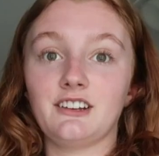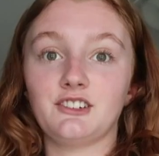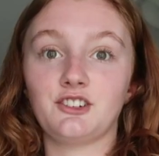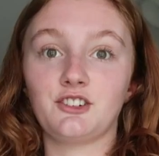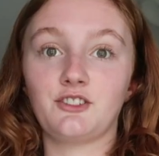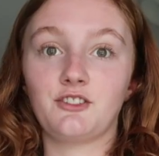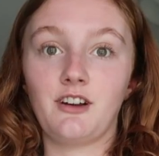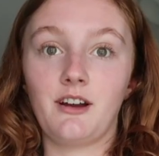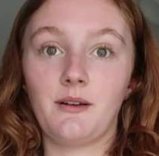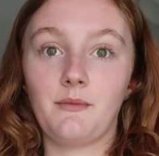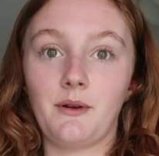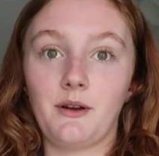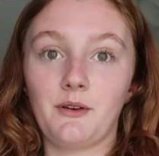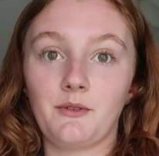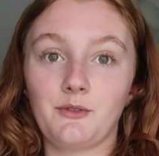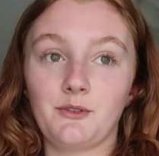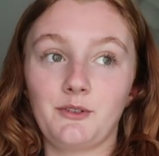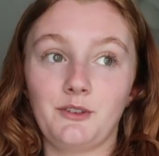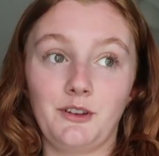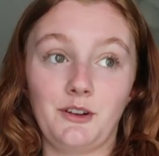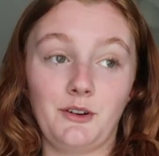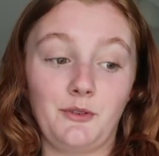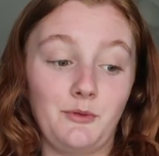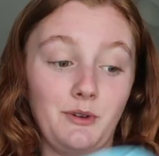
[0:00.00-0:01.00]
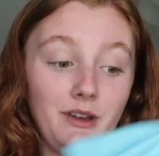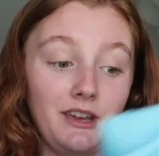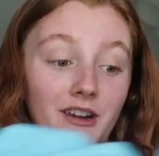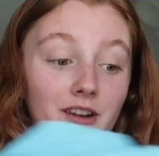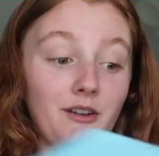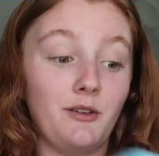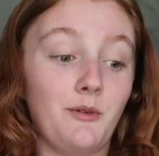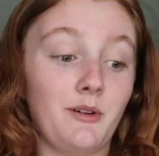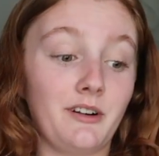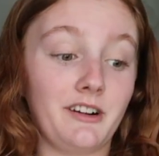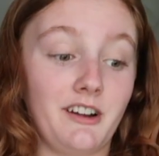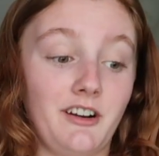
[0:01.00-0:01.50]
should grab my ruler. We
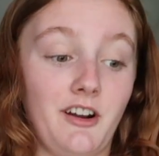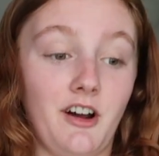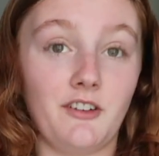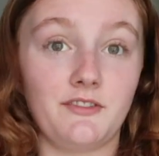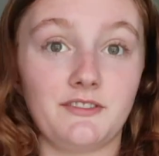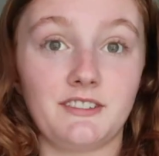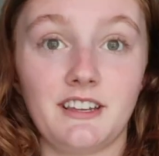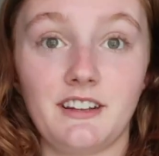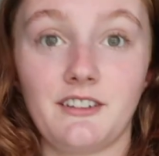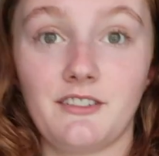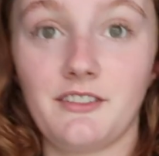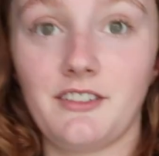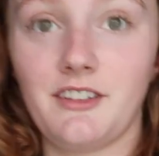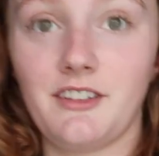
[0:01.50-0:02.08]
don't want an off-center